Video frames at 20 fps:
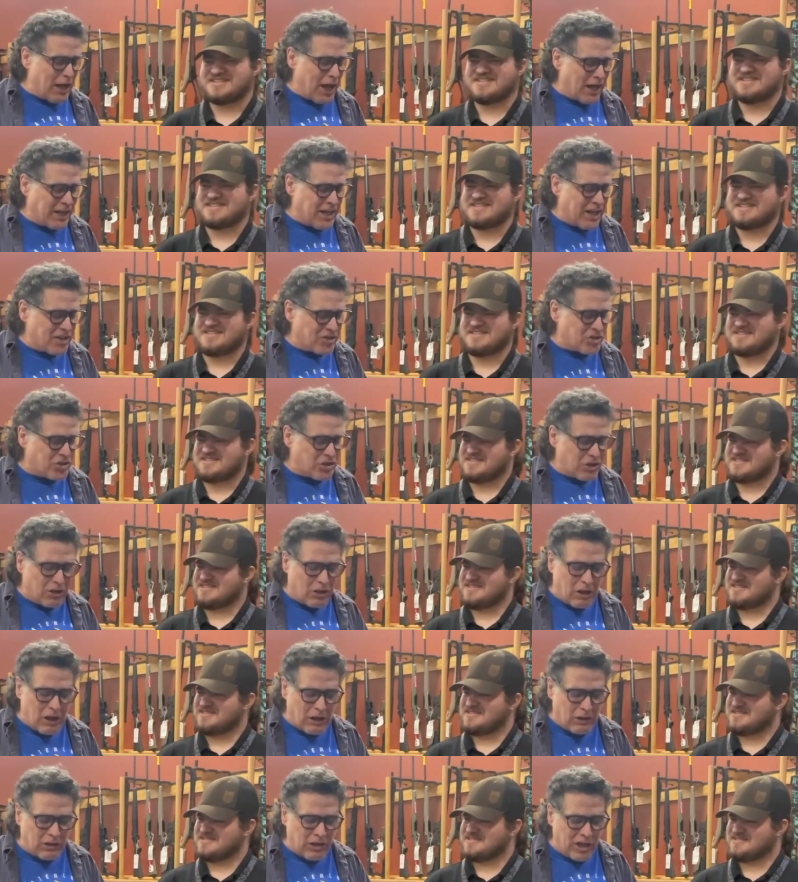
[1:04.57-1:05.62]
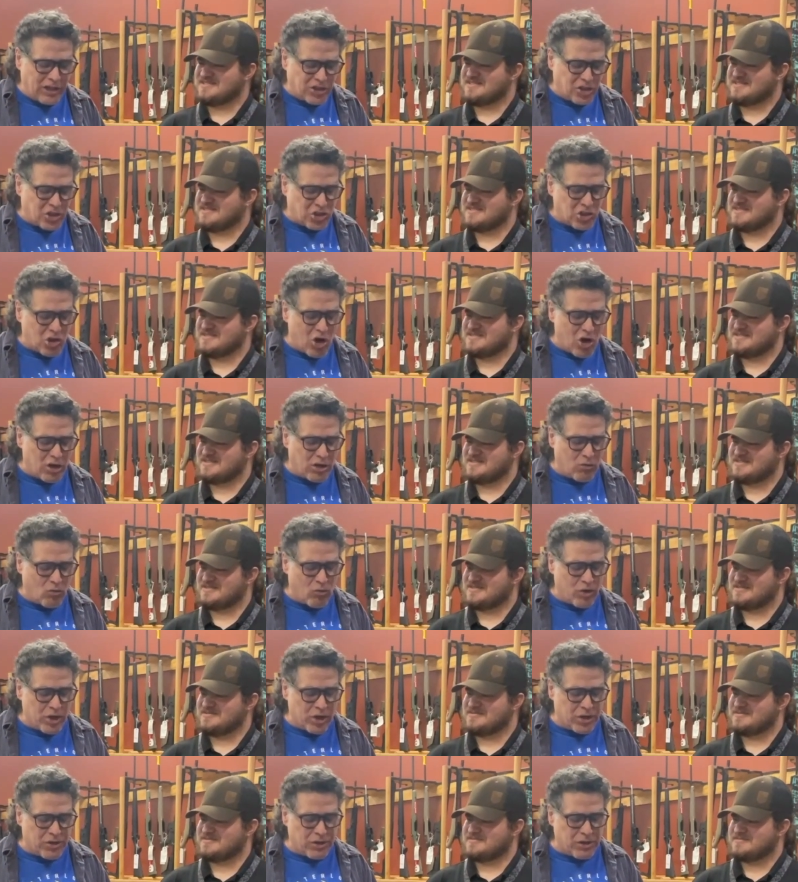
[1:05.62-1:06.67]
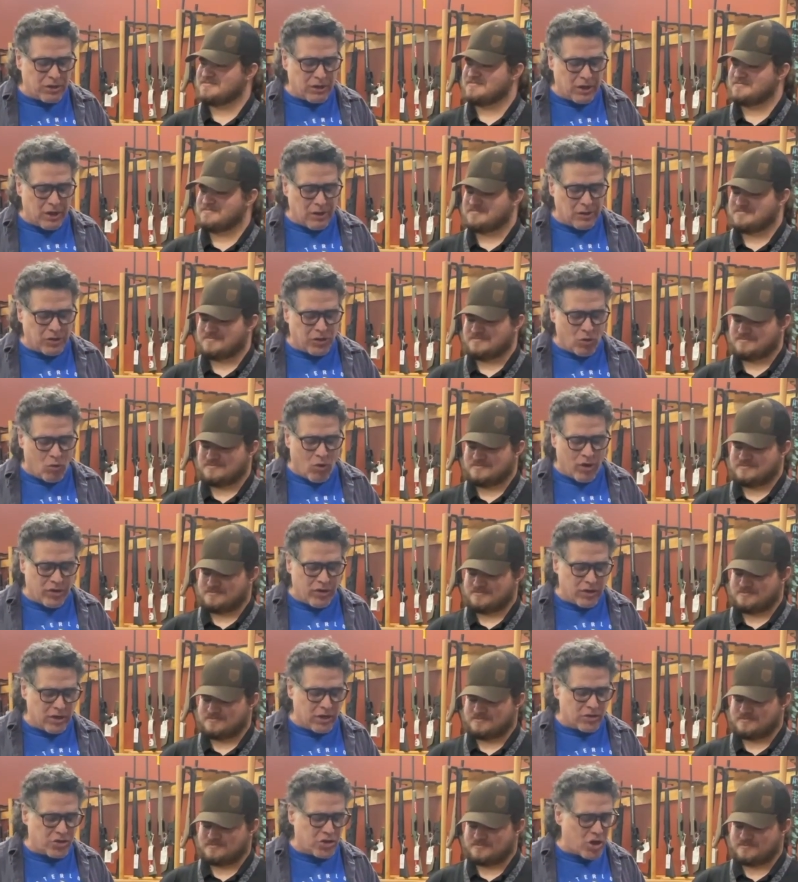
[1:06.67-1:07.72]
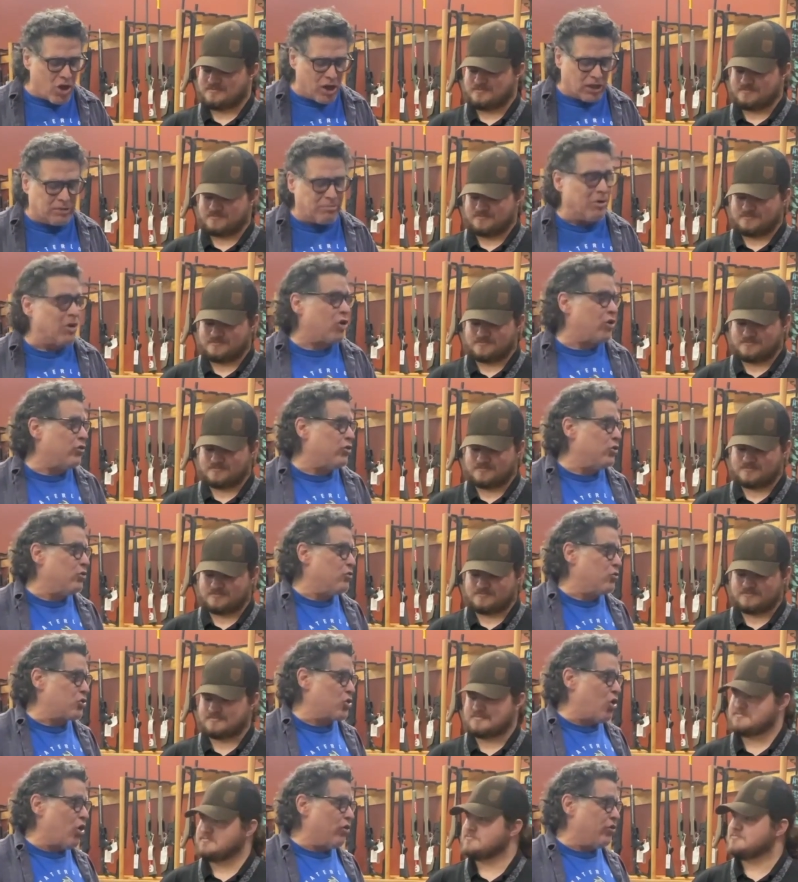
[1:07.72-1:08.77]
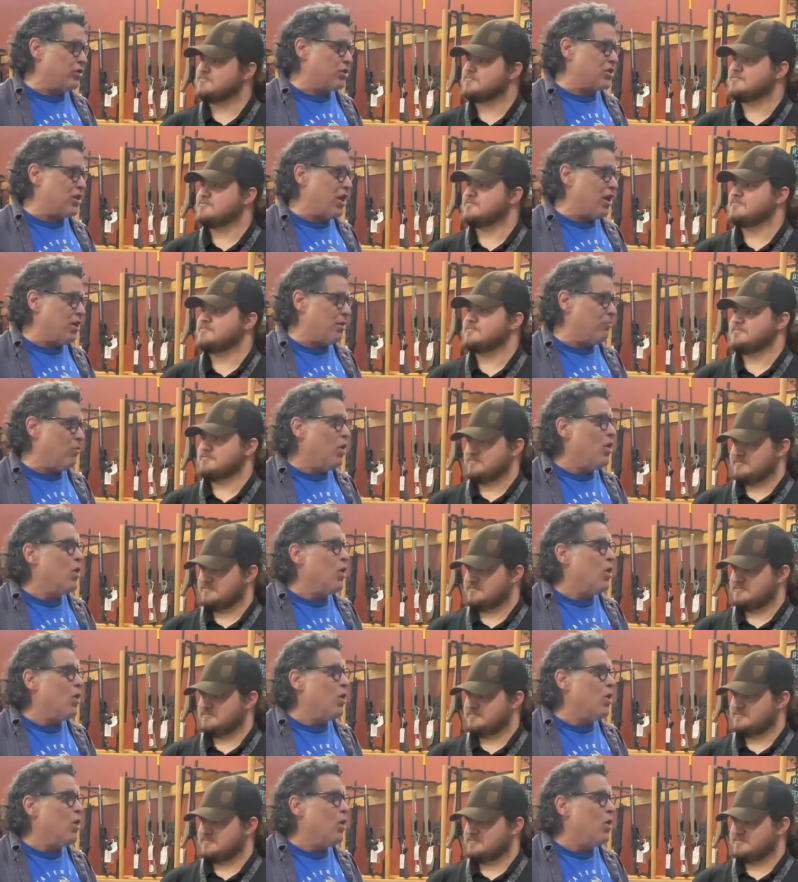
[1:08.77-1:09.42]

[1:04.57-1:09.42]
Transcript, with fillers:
Speaker 1: I, guess let's start with the one that is talked about on the news all the time,